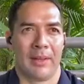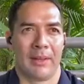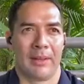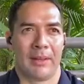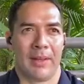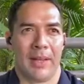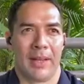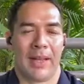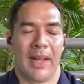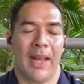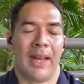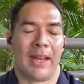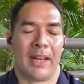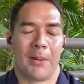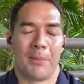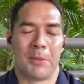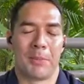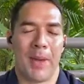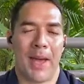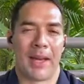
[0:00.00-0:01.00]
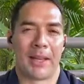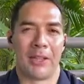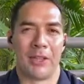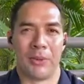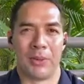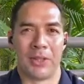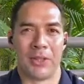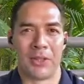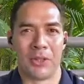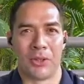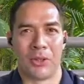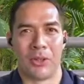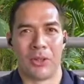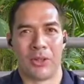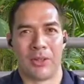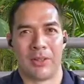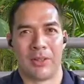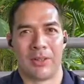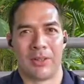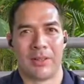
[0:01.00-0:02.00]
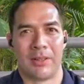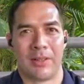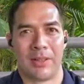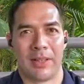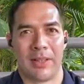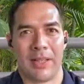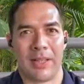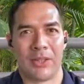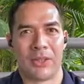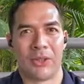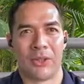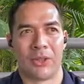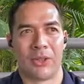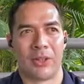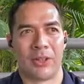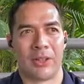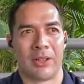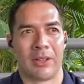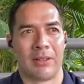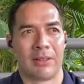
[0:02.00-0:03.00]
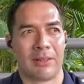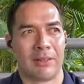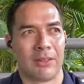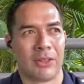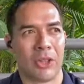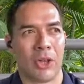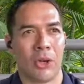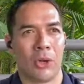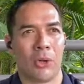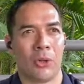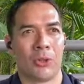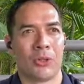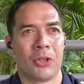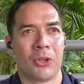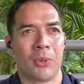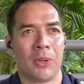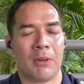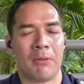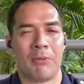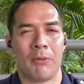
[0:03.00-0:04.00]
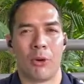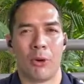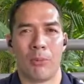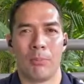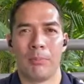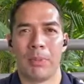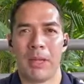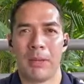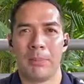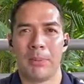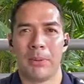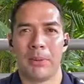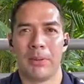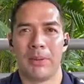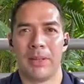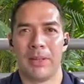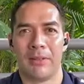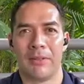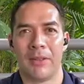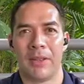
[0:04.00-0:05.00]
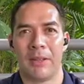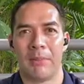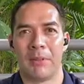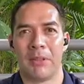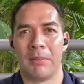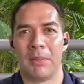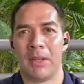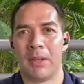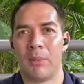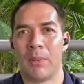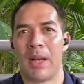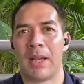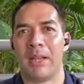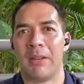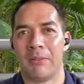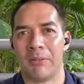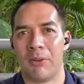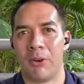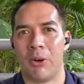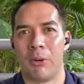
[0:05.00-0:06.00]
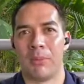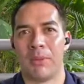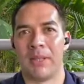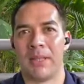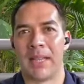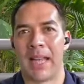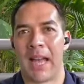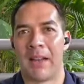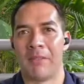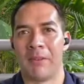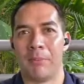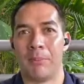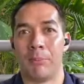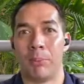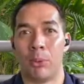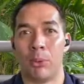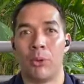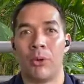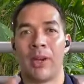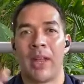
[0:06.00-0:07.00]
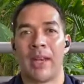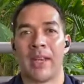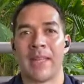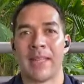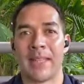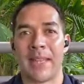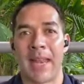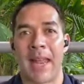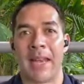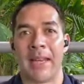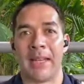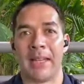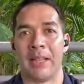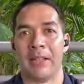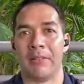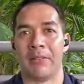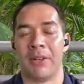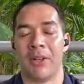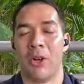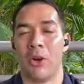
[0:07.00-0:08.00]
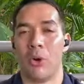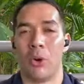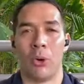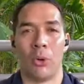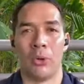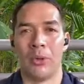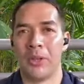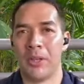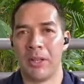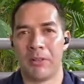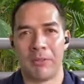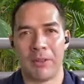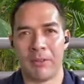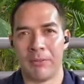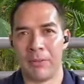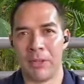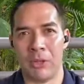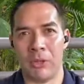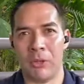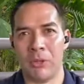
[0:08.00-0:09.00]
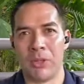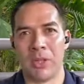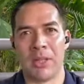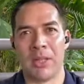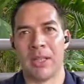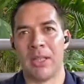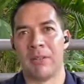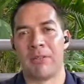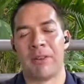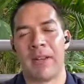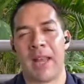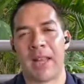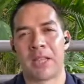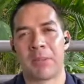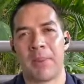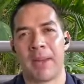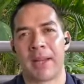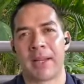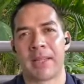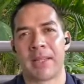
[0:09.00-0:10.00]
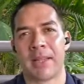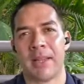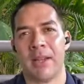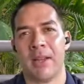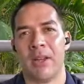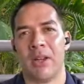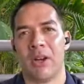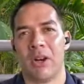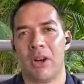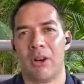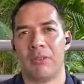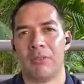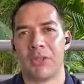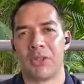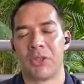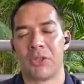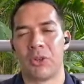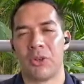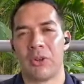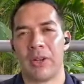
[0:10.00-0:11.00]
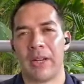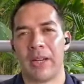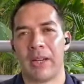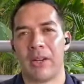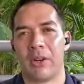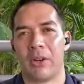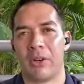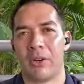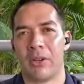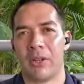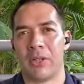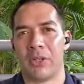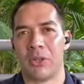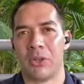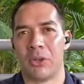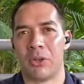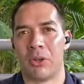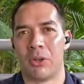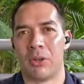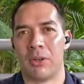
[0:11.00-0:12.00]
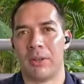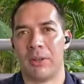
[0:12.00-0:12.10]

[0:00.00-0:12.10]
again, it comes back to, is your goal to inform people and for them to be well informed and to have a broad understanding of all the different views and the different aspects of a story, or is your